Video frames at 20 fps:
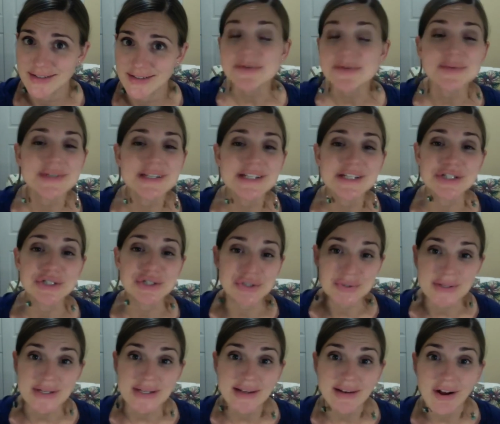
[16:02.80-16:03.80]
our
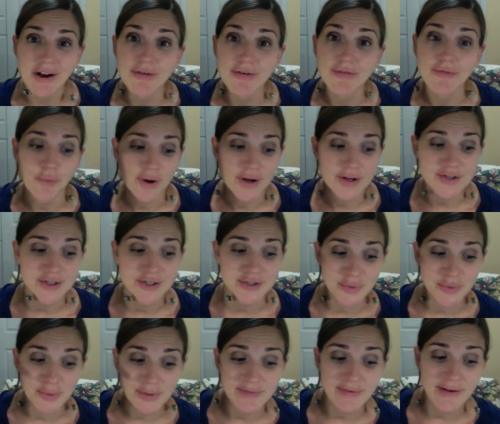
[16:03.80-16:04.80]
$425
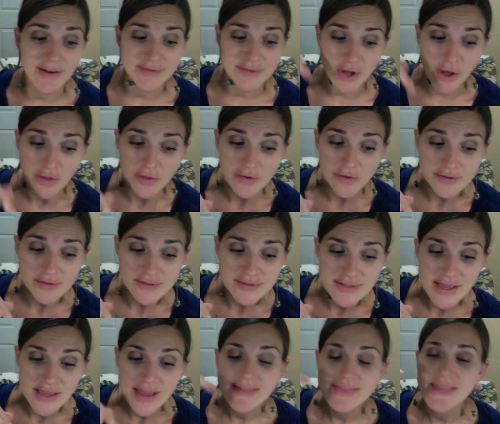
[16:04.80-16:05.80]
that we're
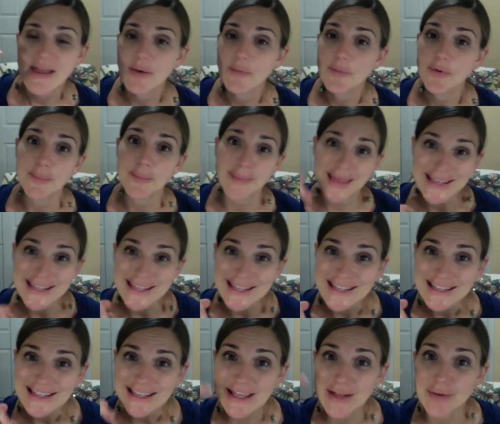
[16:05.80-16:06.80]
making in profit
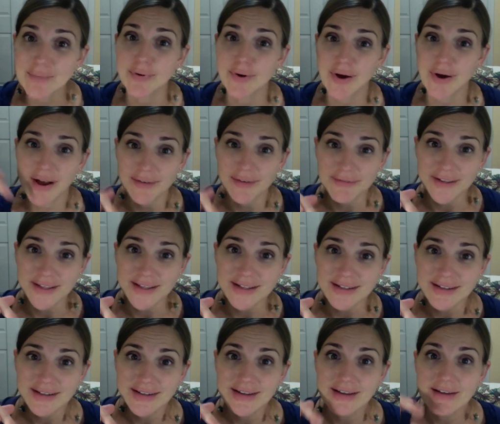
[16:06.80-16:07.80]
for that
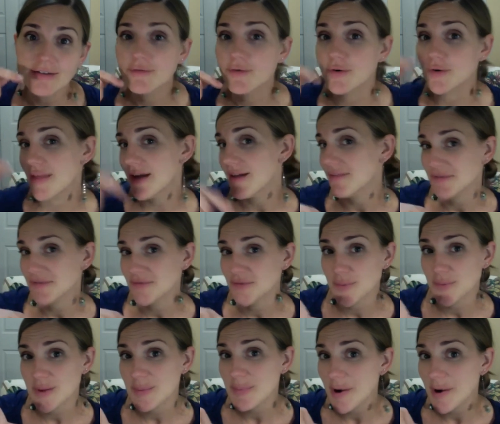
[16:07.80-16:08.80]
3 parties the
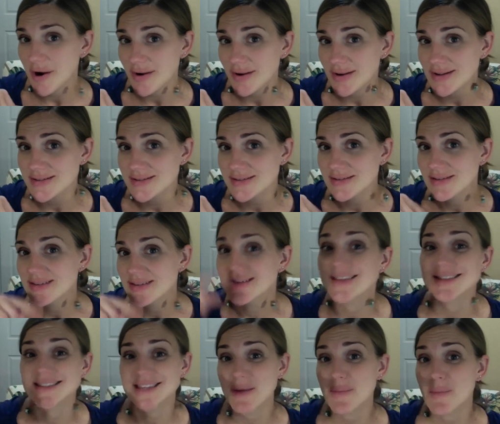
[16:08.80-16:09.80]
same way we would $1 million.
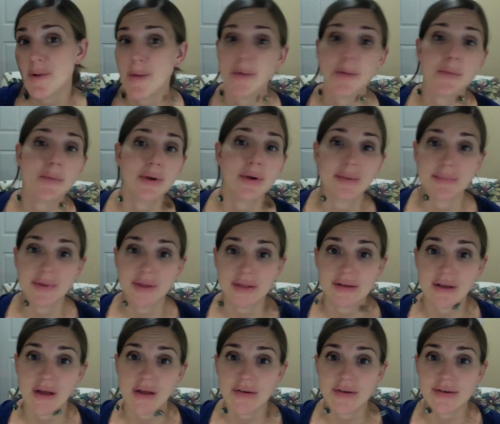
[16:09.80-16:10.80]
Because a
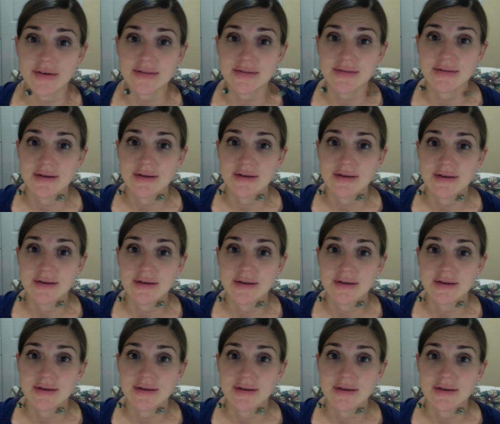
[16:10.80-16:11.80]
lot of us need that
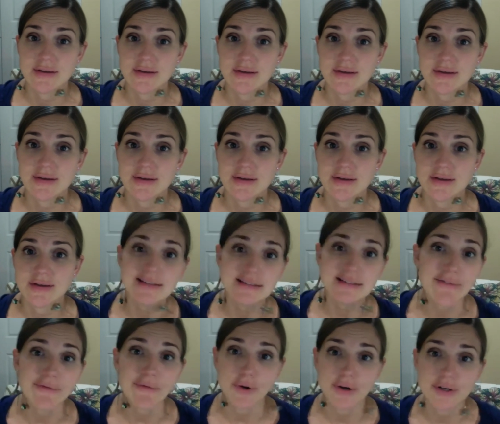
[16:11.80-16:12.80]
$425
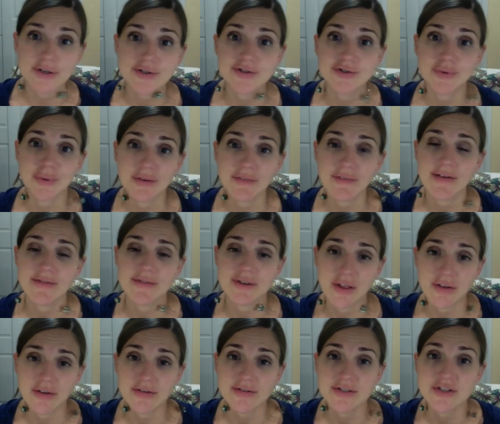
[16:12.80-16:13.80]
just as
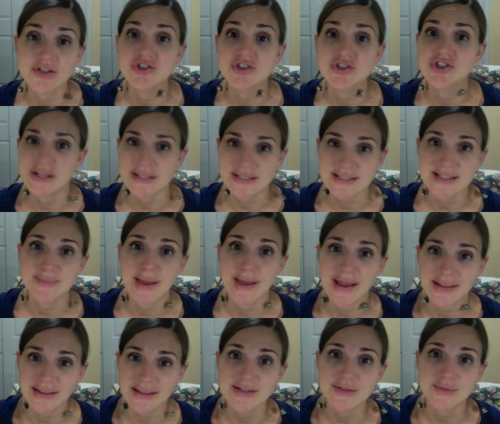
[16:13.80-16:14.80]
badly as we need $1 million,
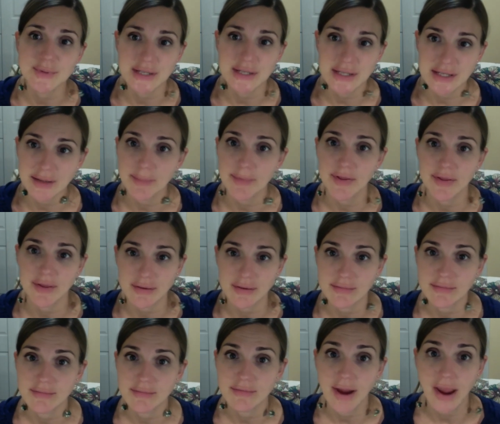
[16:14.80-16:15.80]
right?
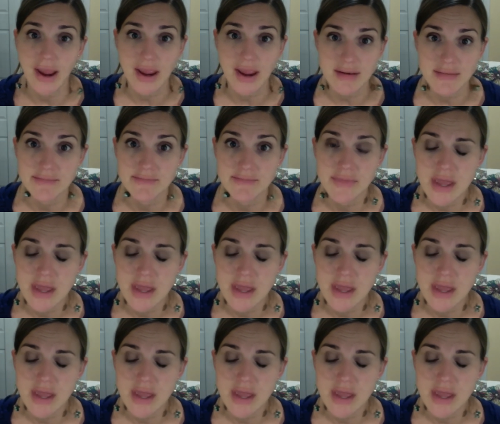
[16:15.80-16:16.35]
So